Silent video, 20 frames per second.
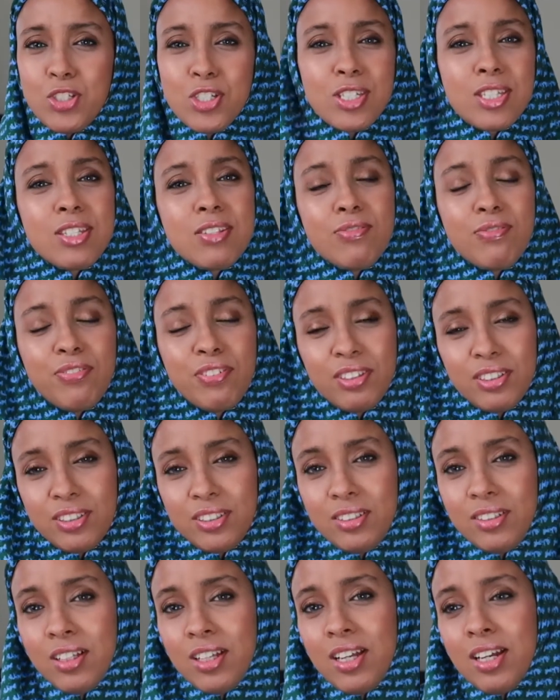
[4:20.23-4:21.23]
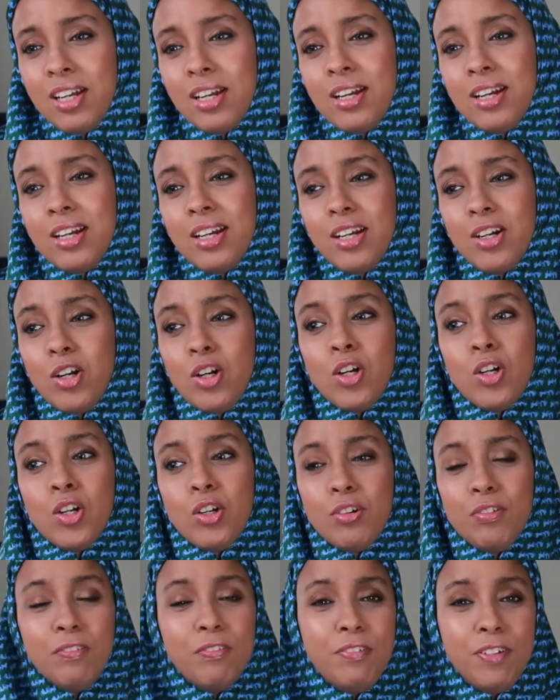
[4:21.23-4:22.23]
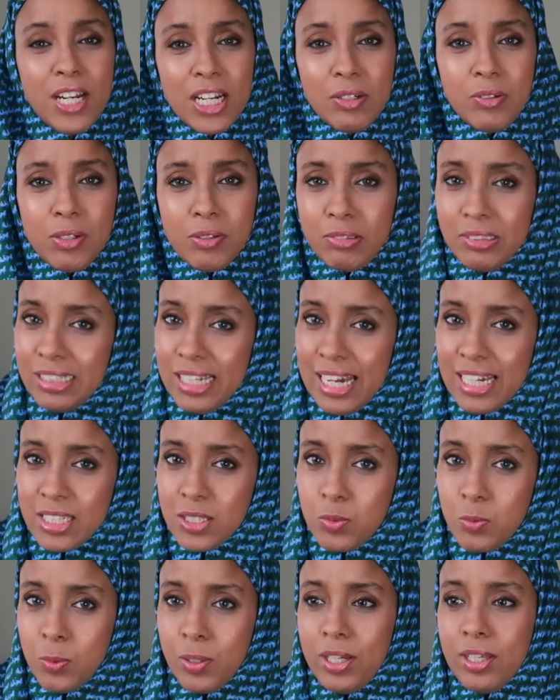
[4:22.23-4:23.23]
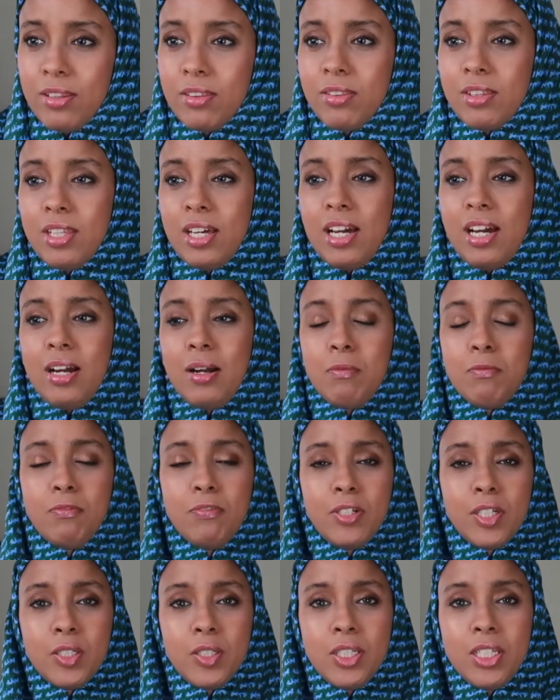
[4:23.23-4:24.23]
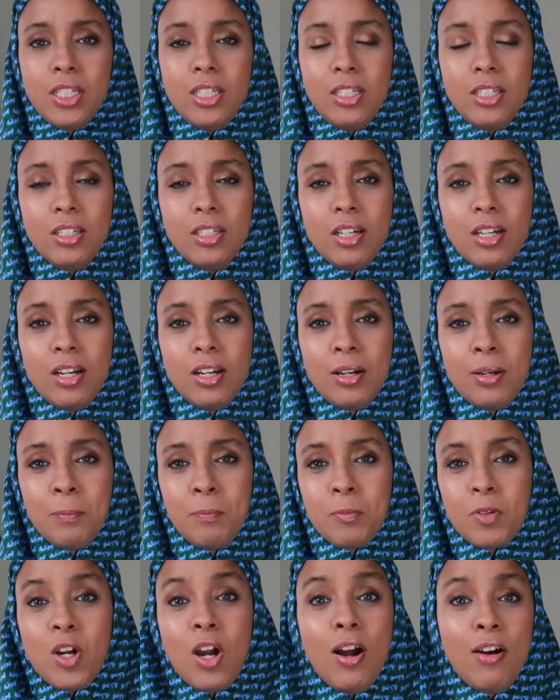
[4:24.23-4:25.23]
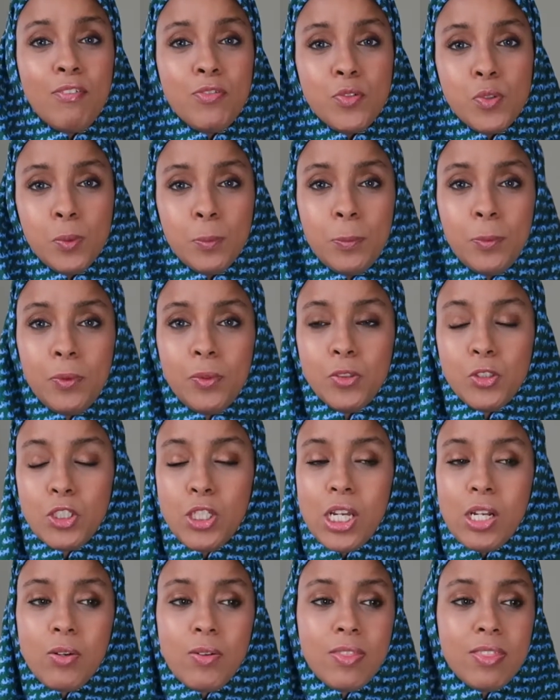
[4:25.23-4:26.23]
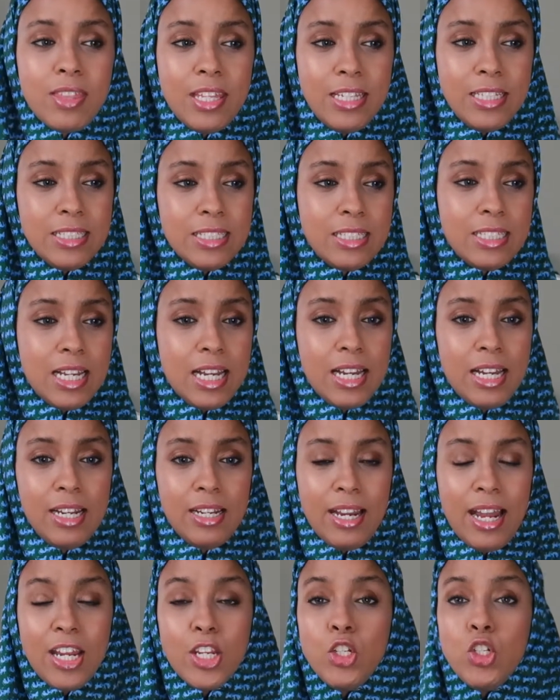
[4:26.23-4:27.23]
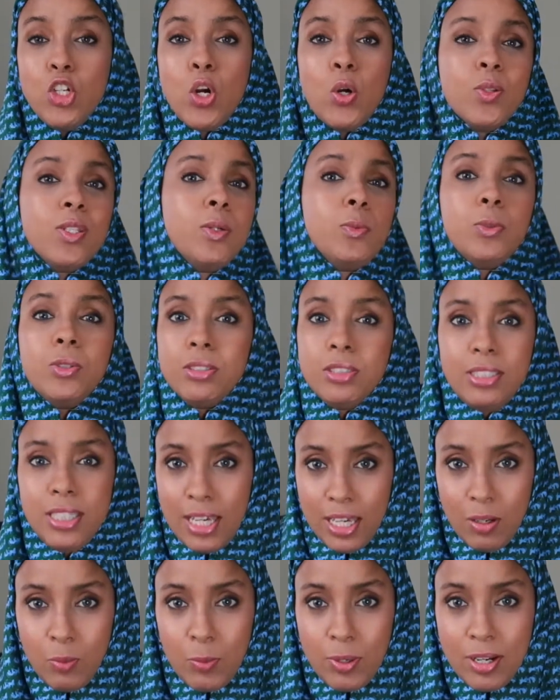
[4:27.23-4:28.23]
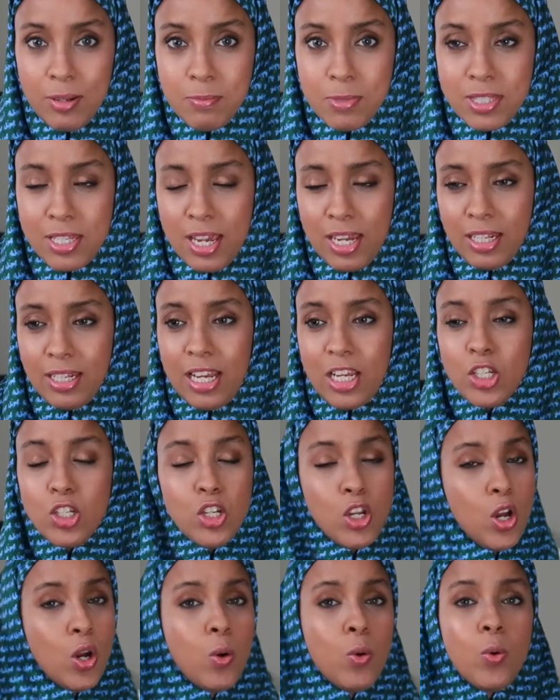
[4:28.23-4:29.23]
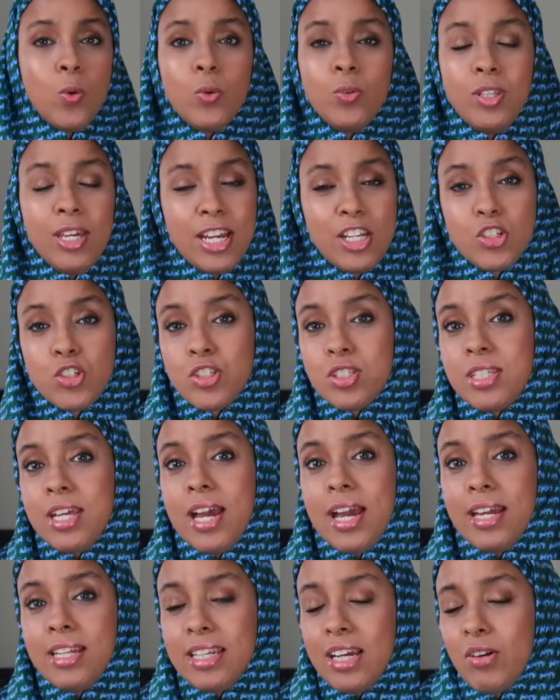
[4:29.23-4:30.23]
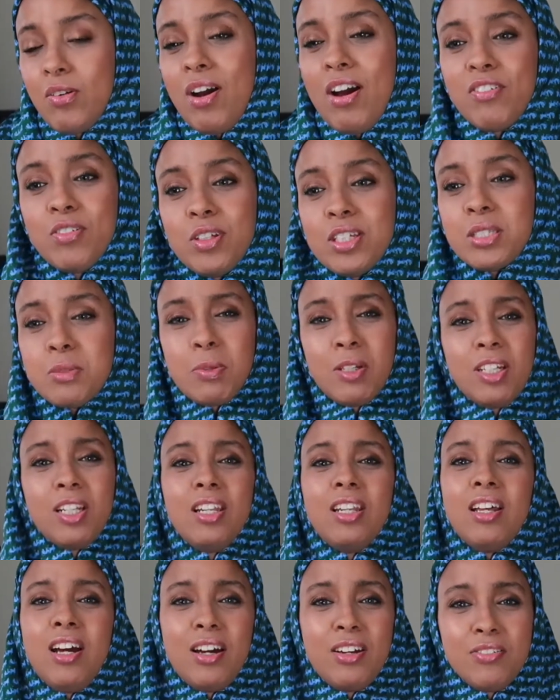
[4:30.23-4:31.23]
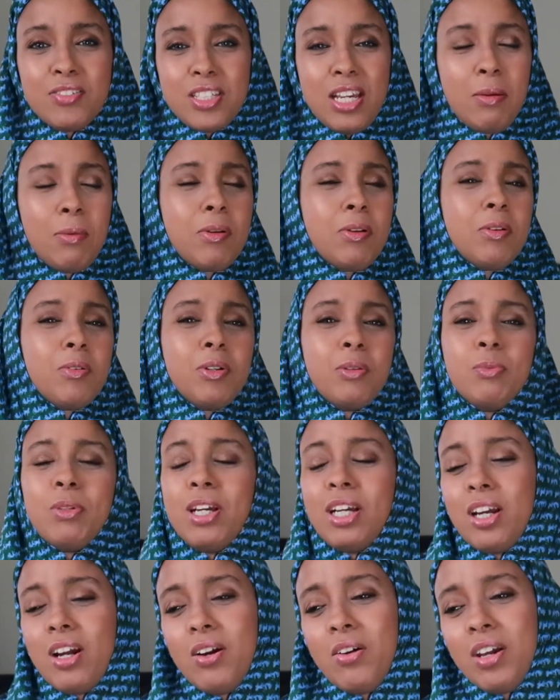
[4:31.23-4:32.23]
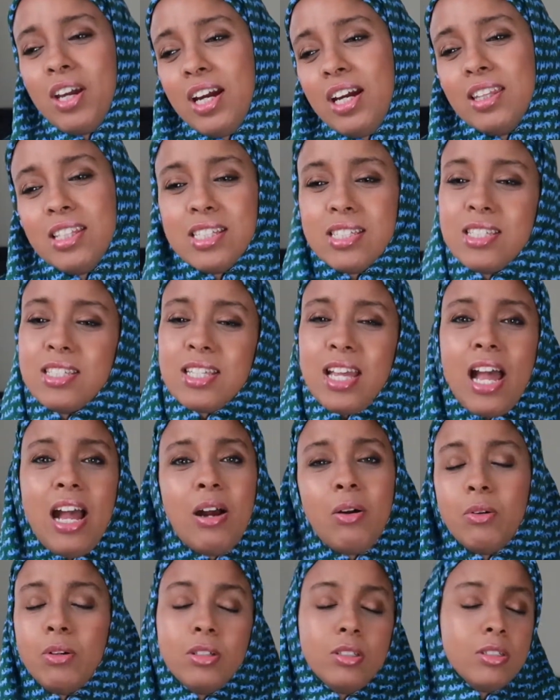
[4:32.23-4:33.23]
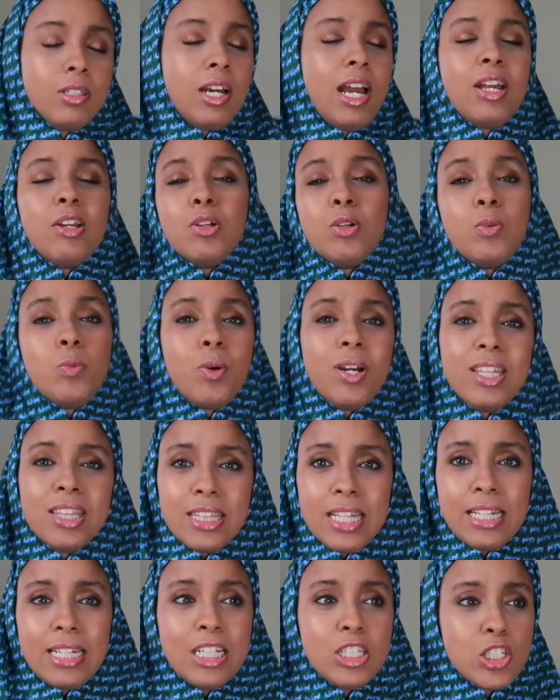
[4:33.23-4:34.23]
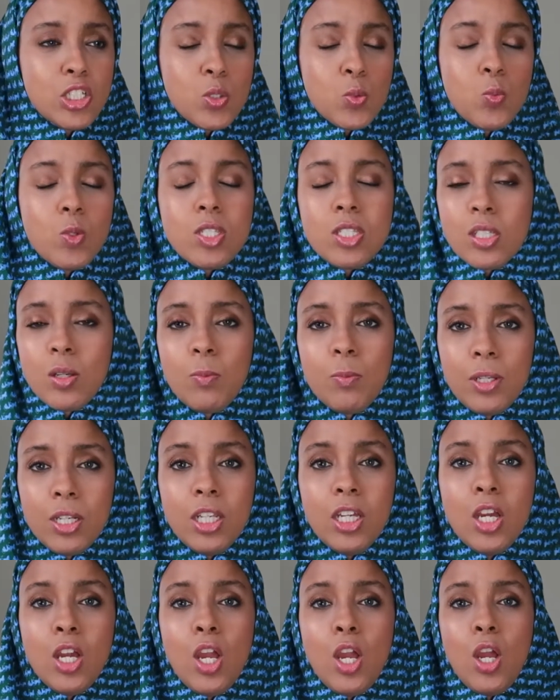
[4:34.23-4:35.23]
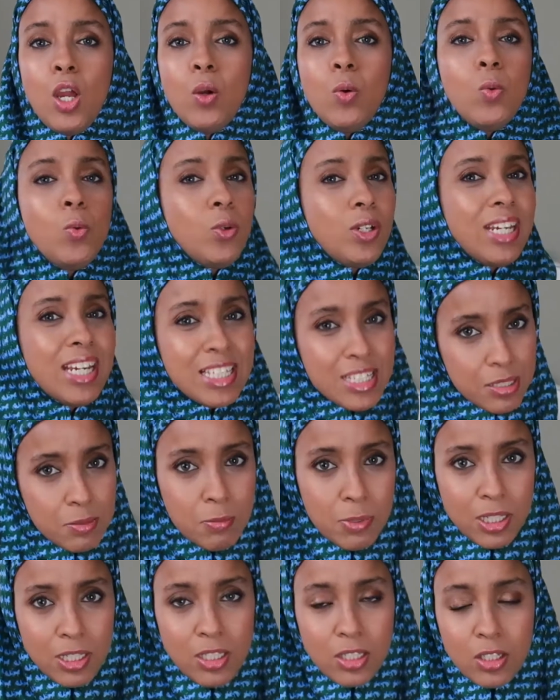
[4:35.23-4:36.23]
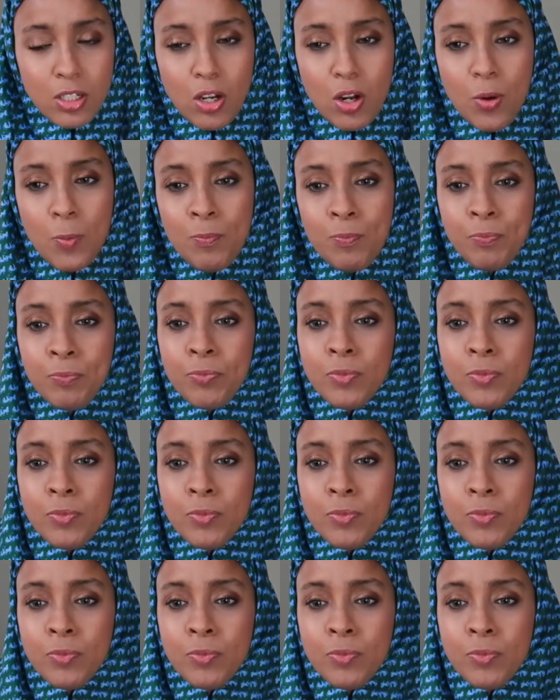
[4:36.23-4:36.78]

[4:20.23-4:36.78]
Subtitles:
just feel very relaxed with, very comfortable sharing things that I know they will get what I'm saying. I know they understand. I don't have to explain a lot of time. I don't want to be like, oh yeah, this is how. I don't want that. I just want somebody who gets me, you know.